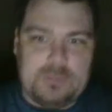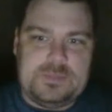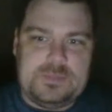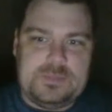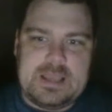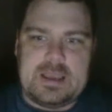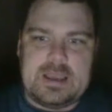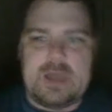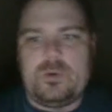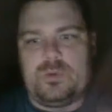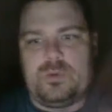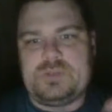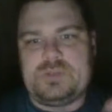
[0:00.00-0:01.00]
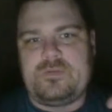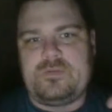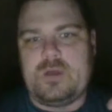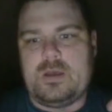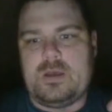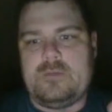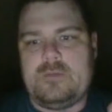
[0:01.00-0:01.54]
Matt the Tech
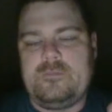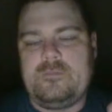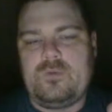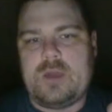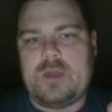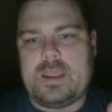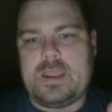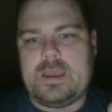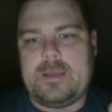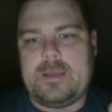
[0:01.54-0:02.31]
Guy one was for a